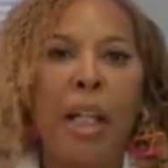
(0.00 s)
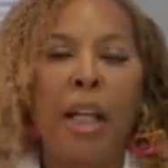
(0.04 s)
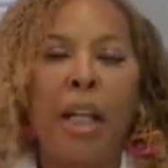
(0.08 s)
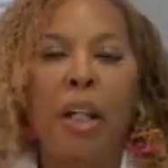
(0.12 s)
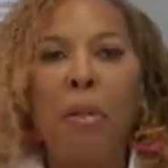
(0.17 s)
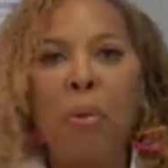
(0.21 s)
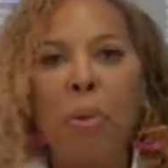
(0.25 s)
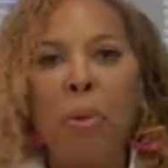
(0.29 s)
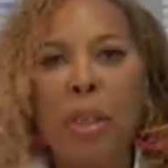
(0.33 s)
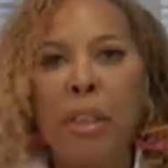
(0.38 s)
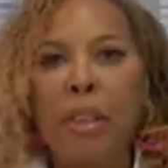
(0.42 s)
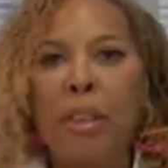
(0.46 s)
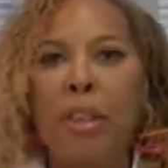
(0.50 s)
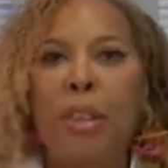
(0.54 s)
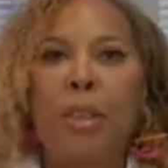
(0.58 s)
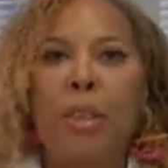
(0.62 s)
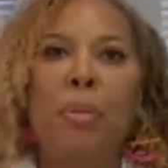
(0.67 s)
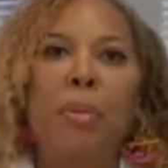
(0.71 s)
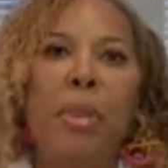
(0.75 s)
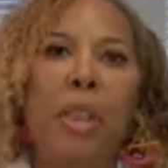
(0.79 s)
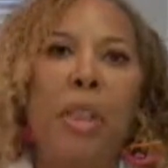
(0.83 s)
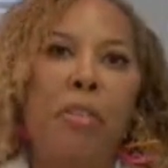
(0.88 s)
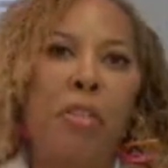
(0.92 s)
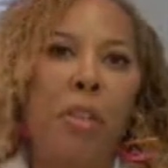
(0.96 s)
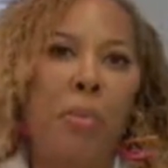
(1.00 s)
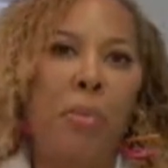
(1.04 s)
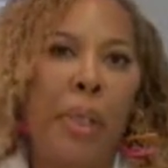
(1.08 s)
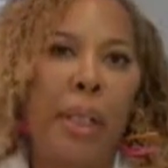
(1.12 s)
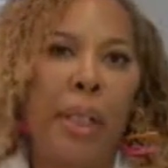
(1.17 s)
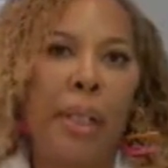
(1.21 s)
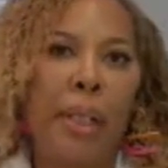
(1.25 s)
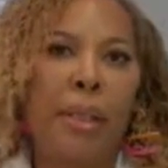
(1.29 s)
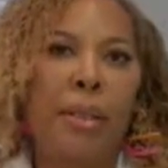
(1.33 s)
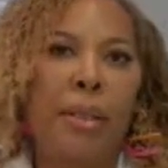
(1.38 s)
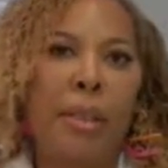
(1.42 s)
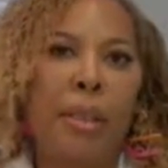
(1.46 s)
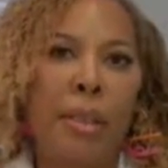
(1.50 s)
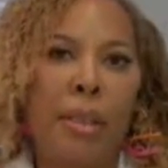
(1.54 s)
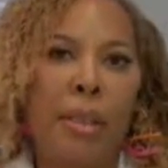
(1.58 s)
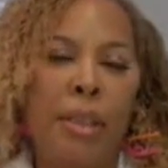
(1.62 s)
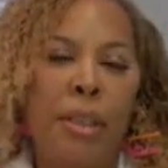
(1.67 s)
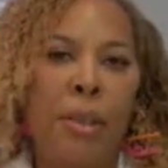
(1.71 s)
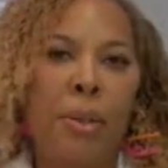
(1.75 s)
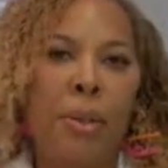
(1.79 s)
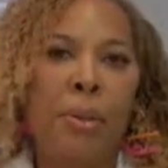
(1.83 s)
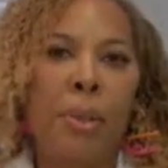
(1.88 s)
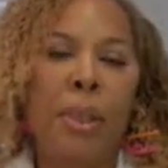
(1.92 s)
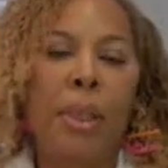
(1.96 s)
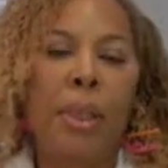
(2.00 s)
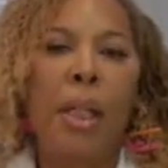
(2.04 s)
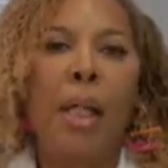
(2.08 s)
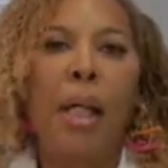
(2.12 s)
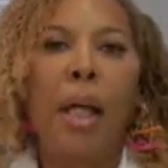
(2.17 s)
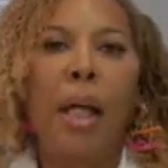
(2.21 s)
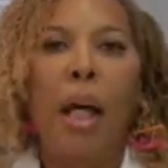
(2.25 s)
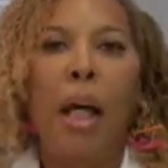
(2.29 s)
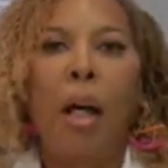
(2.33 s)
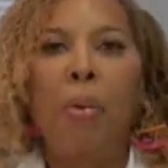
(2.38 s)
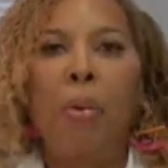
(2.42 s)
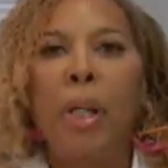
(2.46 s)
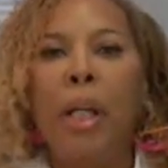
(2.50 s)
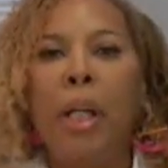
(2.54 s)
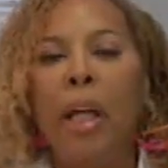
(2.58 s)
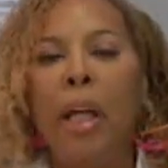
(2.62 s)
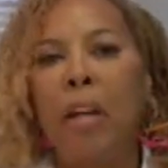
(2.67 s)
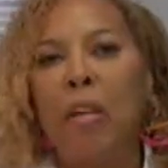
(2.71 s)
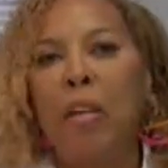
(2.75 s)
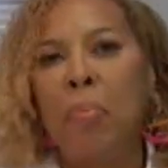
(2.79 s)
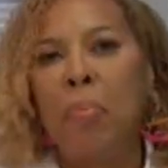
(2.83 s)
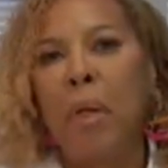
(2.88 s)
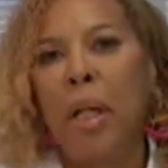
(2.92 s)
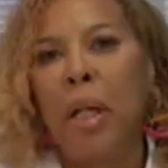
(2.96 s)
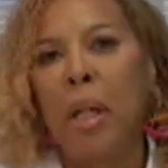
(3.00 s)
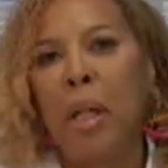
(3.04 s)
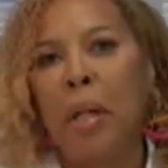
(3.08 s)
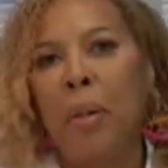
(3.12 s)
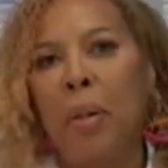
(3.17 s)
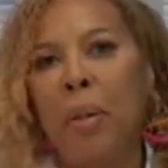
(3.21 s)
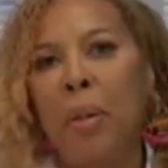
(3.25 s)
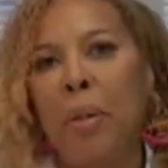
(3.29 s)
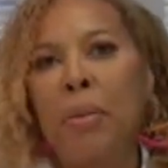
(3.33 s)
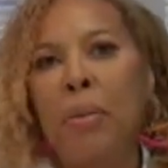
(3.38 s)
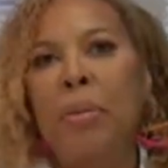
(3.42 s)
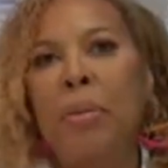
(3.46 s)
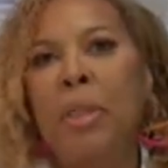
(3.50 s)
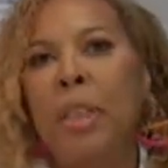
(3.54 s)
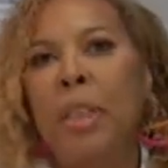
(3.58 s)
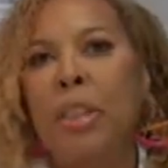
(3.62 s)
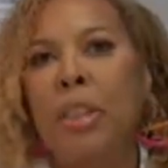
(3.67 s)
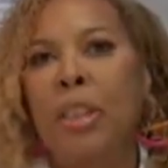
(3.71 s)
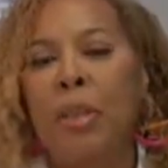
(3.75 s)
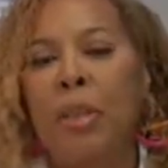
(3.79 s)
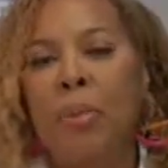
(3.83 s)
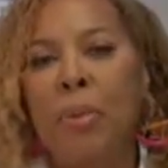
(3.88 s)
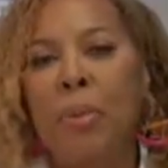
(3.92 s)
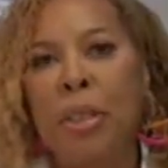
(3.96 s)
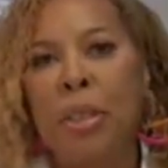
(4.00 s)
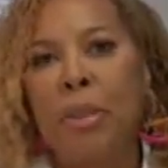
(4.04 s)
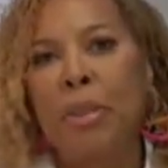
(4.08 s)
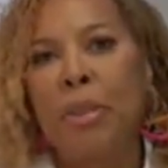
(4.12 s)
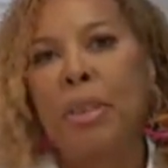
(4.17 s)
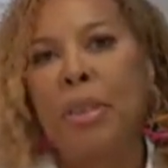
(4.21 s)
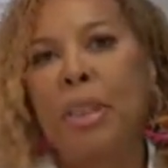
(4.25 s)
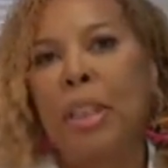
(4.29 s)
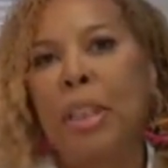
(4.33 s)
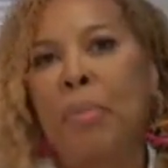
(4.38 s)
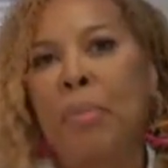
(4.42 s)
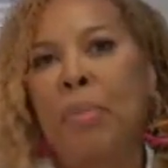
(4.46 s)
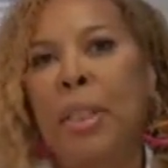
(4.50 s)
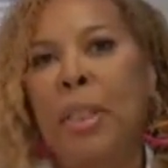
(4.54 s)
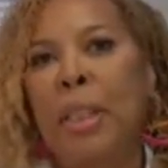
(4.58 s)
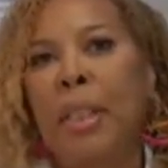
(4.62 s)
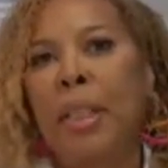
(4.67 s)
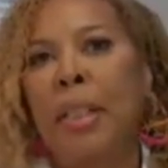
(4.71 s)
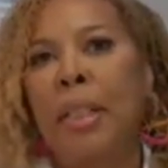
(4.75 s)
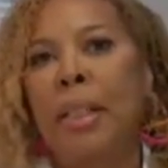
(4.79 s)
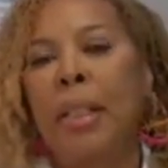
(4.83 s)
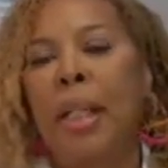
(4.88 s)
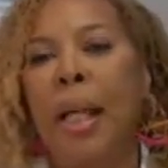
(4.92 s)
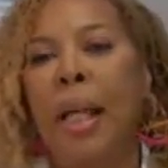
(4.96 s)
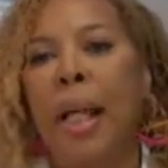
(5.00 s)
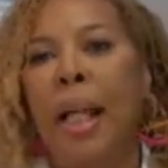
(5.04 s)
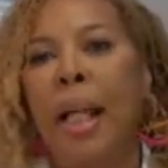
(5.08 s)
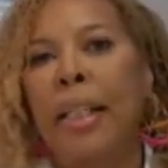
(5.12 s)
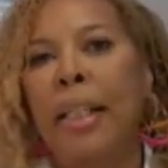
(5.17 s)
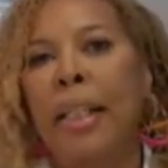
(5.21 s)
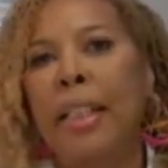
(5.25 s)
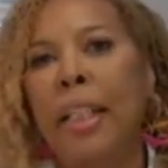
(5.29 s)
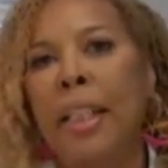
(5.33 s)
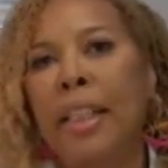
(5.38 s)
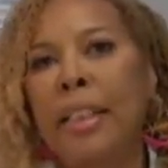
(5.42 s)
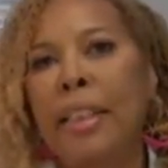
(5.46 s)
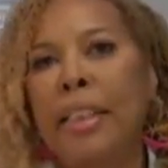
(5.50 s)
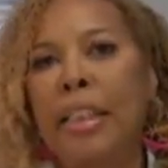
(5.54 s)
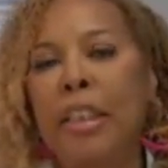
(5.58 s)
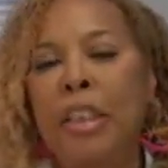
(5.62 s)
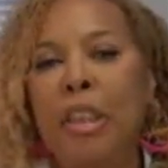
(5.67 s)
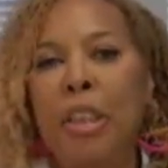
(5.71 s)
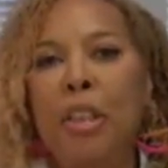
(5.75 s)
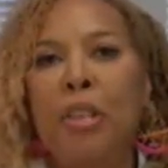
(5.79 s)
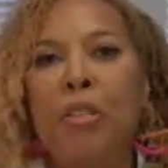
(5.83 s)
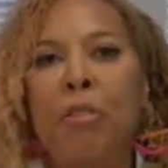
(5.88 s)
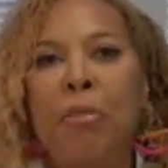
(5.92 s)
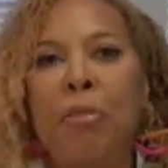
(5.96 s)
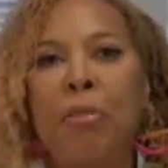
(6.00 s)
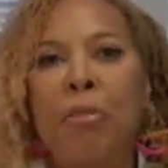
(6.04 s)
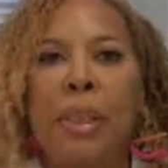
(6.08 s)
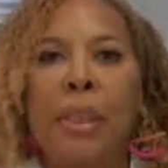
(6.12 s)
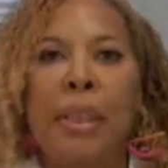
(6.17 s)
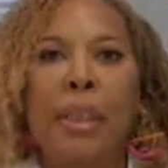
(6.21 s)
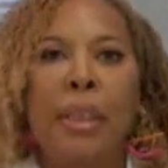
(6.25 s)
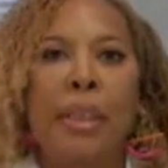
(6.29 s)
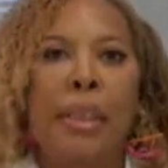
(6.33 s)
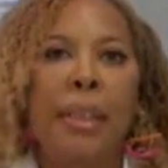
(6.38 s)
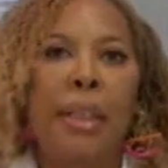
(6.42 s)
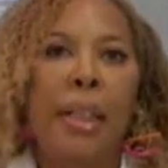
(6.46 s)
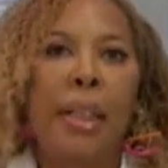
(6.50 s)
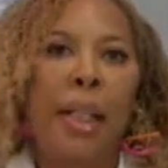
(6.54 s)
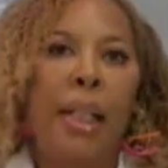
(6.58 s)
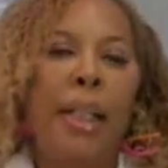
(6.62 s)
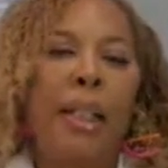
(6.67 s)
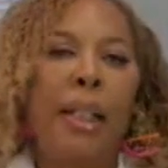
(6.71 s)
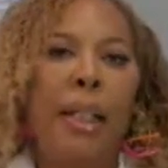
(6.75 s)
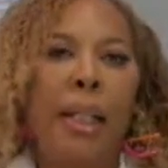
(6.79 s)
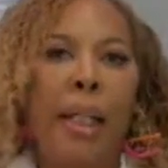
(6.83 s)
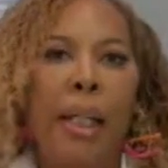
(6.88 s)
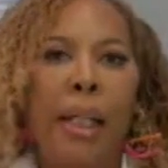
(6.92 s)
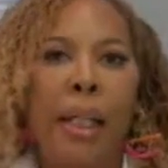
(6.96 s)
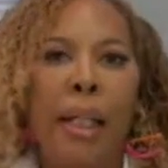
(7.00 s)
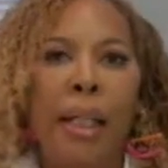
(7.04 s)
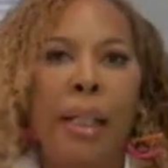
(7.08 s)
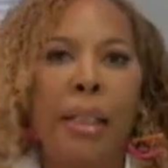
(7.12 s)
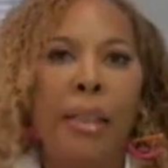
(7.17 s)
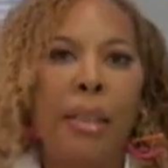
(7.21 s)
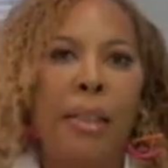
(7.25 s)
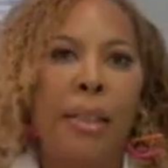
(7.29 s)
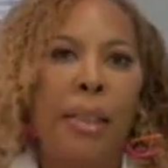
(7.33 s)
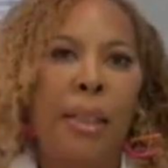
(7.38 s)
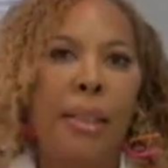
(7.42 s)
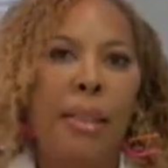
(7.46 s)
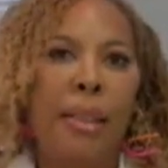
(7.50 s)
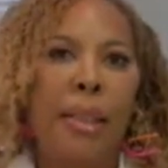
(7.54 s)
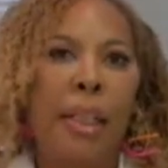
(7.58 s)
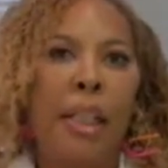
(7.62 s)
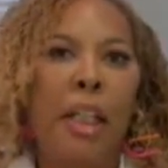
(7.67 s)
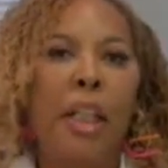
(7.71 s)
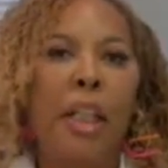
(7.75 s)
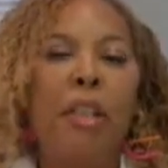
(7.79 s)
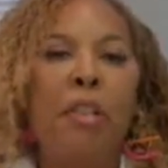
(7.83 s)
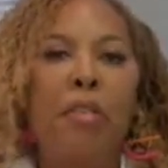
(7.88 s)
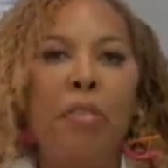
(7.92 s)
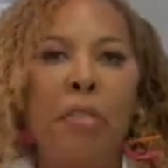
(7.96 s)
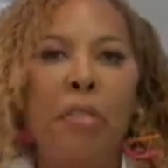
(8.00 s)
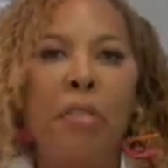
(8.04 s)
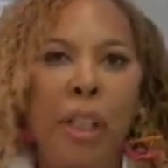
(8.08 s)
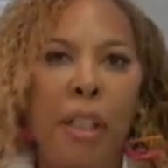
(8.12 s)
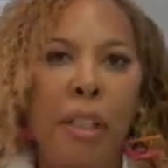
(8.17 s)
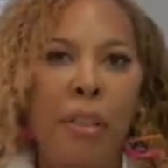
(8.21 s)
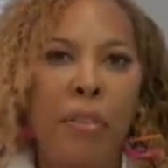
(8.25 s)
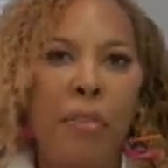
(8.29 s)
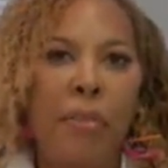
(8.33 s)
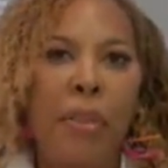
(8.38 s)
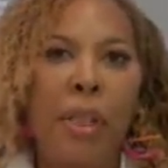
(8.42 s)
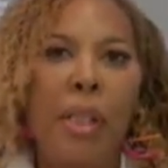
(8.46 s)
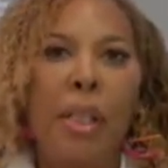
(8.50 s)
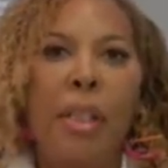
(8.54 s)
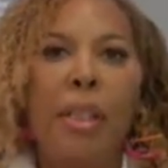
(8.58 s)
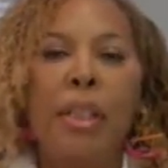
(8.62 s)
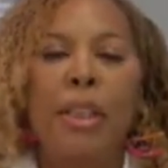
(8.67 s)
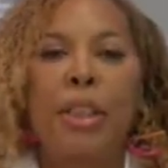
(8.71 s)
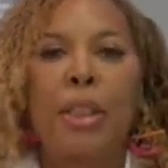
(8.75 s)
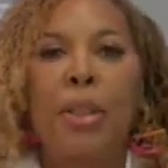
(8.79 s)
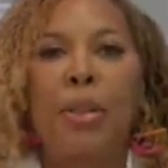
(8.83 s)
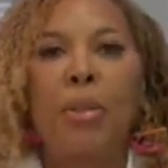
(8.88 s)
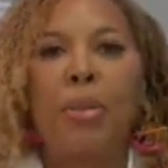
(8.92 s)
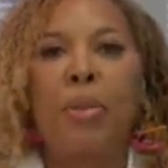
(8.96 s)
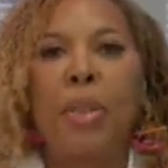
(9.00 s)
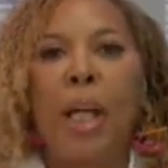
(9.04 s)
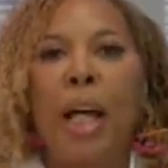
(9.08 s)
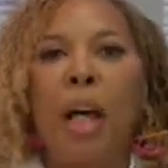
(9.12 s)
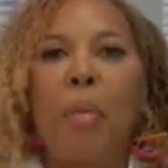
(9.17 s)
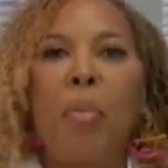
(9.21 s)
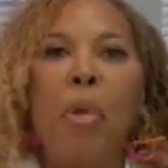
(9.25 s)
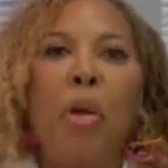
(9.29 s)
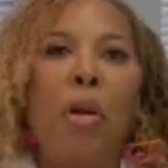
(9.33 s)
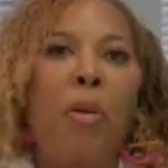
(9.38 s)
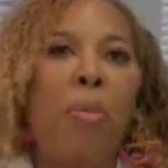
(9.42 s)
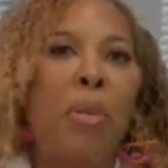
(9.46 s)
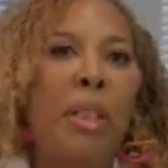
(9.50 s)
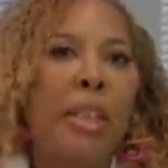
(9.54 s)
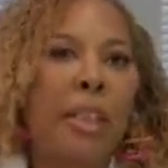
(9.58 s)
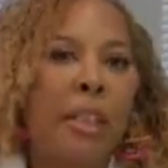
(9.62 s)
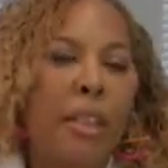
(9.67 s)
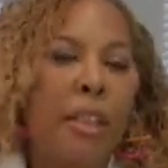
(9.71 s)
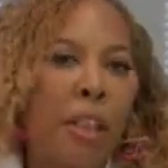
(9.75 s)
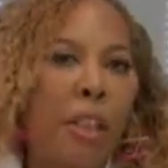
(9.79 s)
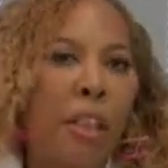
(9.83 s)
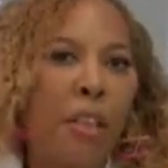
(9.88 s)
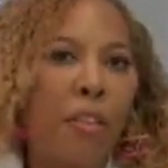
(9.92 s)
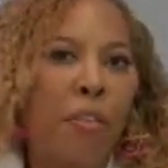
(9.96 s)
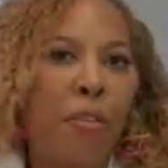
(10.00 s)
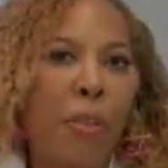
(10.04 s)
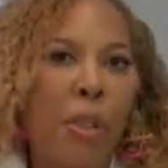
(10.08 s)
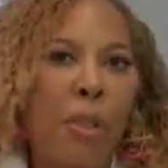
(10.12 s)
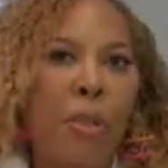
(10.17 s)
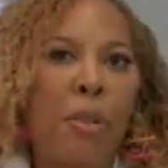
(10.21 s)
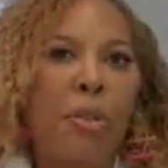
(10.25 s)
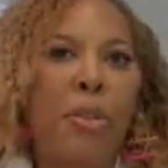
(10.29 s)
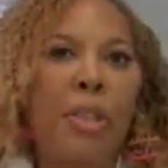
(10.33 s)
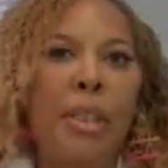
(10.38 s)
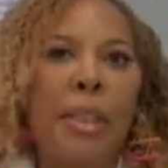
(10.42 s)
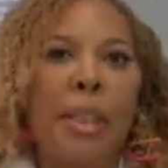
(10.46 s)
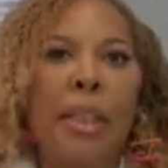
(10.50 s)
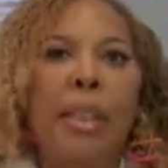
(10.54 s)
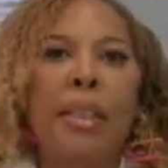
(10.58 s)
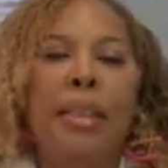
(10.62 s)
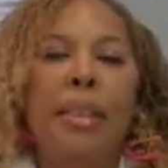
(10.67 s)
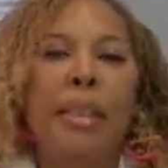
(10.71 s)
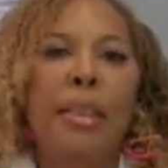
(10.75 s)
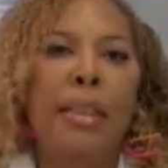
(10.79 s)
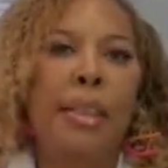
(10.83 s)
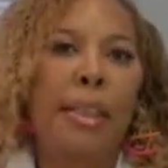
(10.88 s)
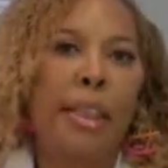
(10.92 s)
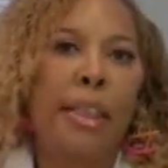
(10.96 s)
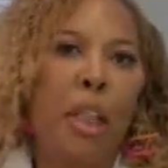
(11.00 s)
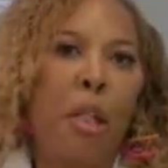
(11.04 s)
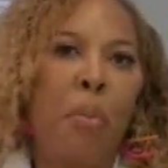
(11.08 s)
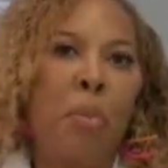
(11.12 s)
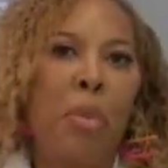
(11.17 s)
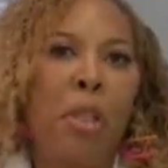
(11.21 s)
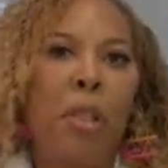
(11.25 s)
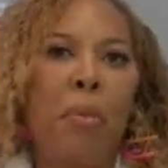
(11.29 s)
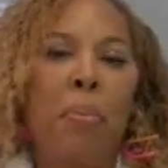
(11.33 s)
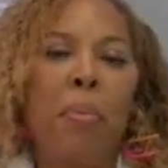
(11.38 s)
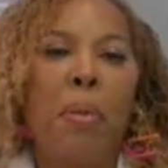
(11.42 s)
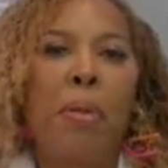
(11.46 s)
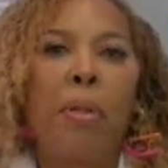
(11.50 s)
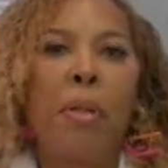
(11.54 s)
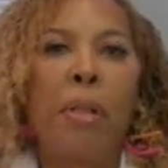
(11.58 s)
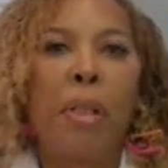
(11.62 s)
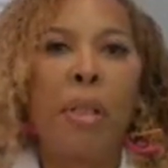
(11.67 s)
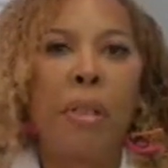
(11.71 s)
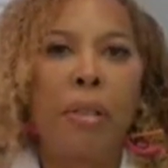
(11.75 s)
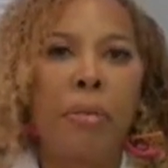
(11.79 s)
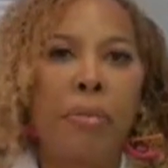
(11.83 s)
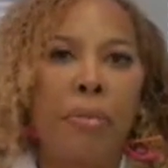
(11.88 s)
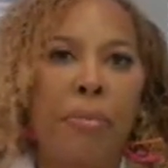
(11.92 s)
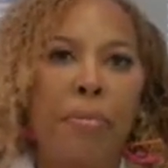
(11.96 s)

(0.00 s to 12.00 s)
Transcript: I don't want to do what everybody else is doing. I want to have my own niche. I want to do something that's different, that's cutting edge, that's innovative. So I'm always looking for those things that set me apart.